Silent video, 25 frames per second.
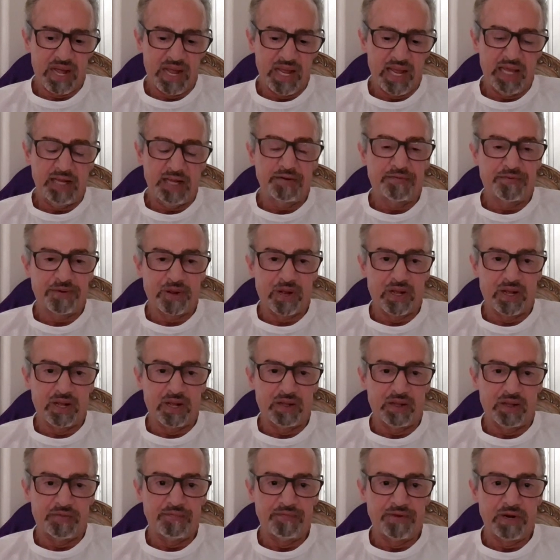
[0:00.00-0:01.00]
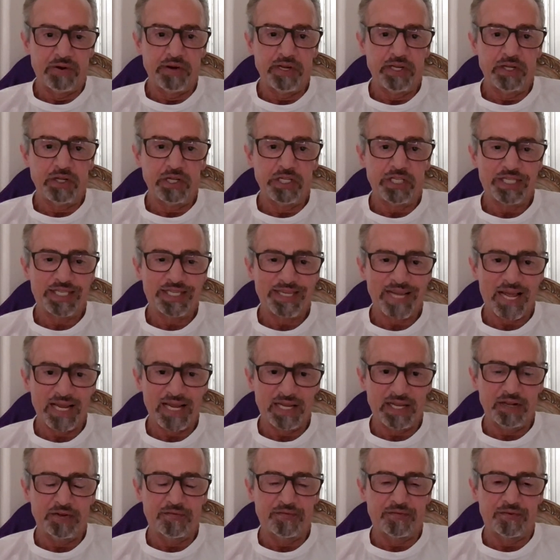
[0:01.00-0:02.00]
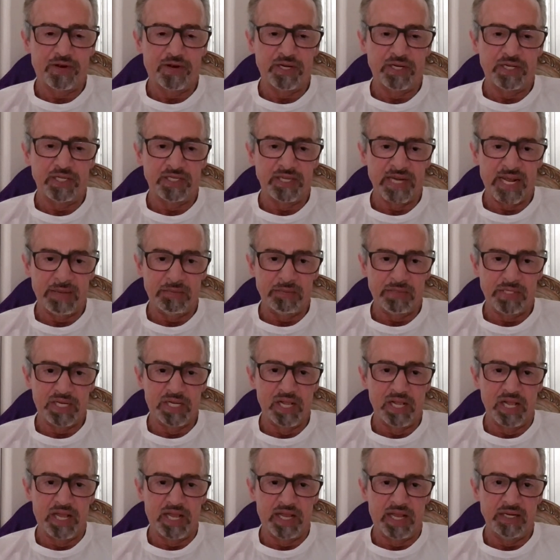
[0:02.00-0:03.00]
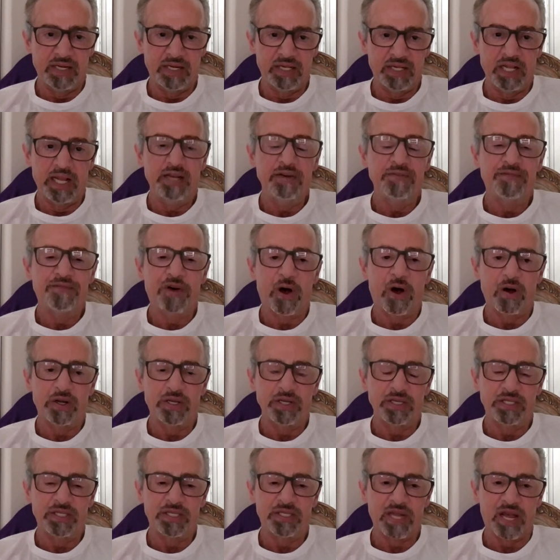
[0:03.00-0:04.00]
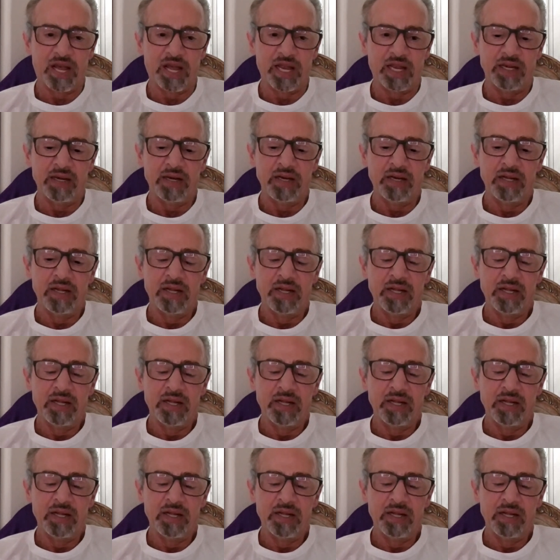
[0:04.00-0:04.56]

had a very good psychic friend. His name's Glenn Falkenstein.